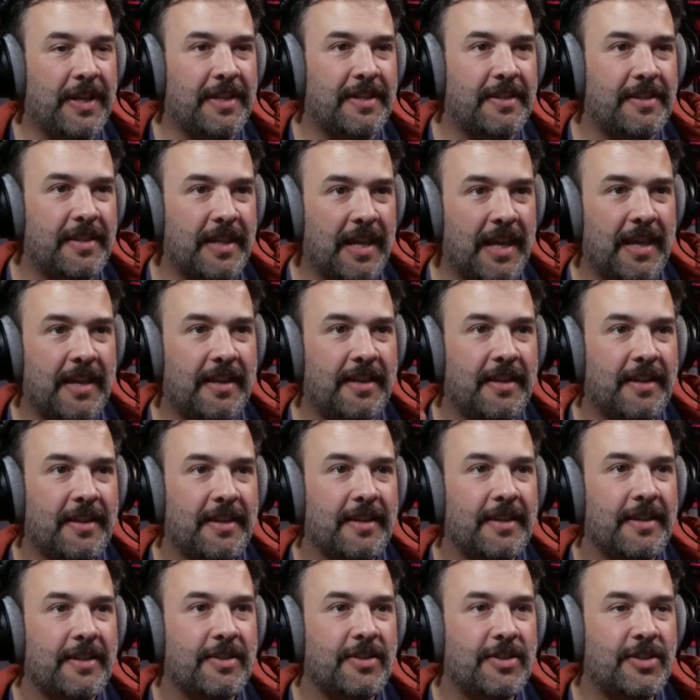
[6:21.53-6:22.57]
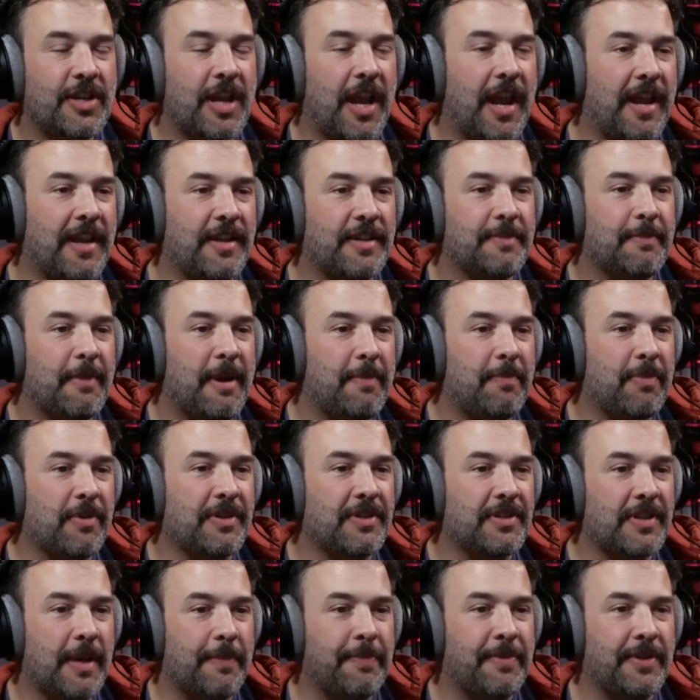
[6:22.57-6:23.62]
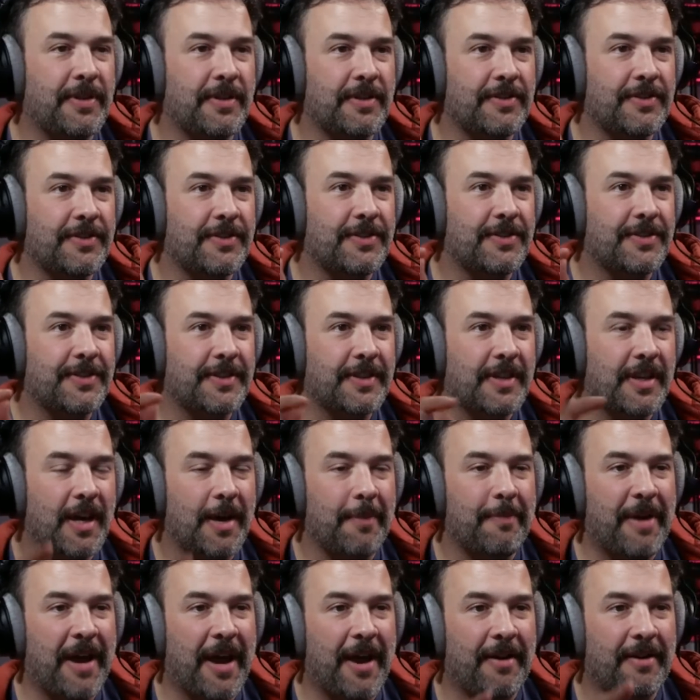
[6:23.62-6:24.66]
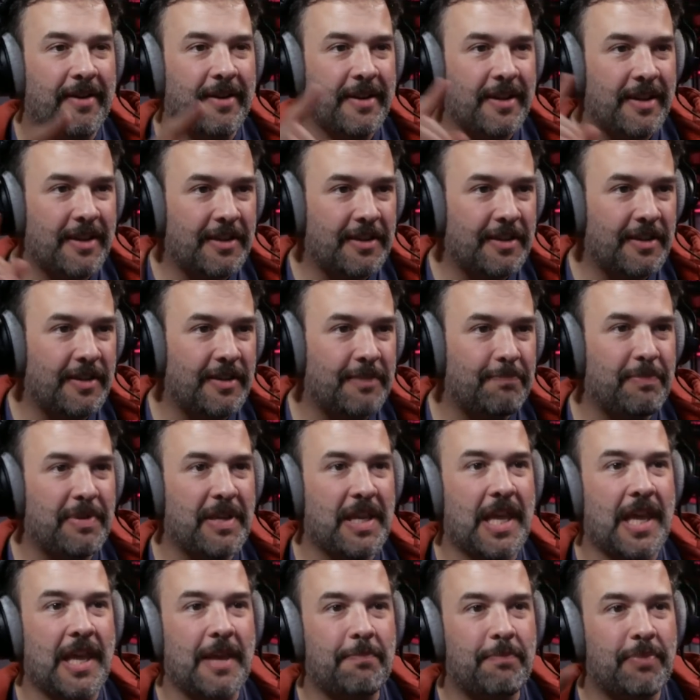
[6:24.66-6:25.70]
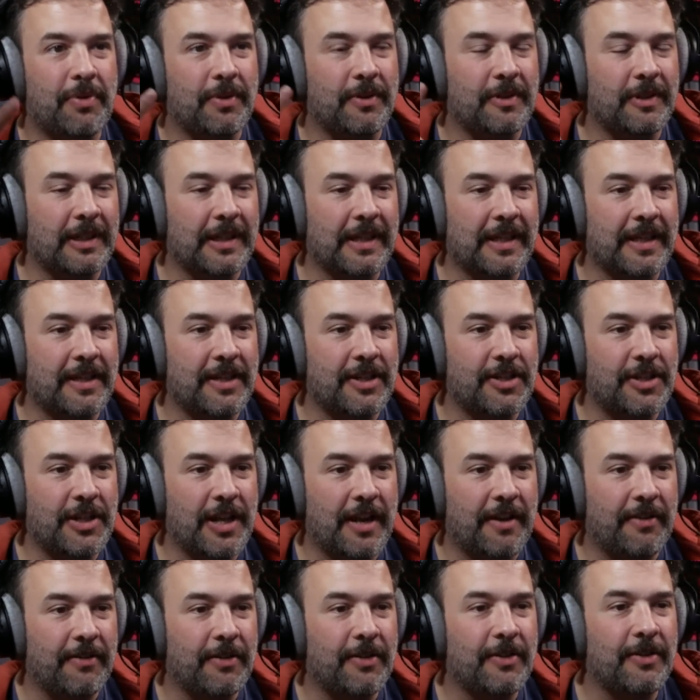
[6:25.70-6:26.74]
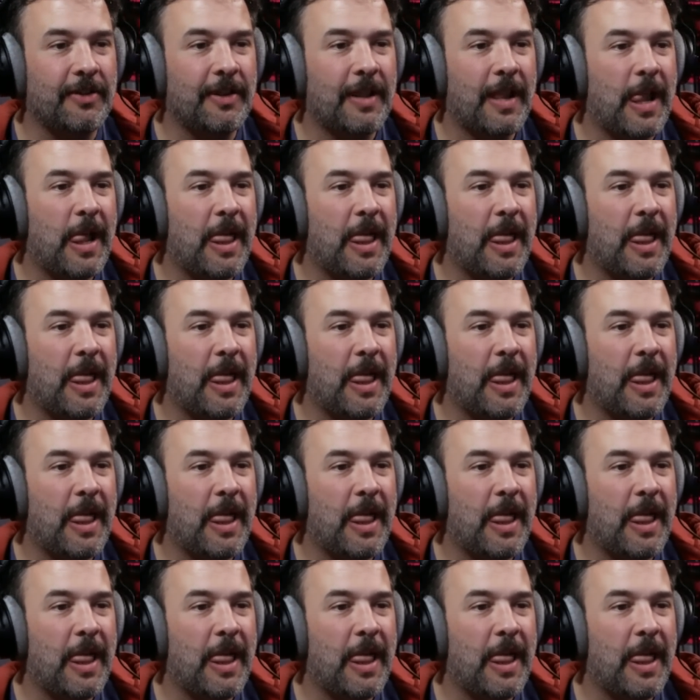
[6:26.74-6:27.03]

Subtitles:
did change my perceptions about people in general.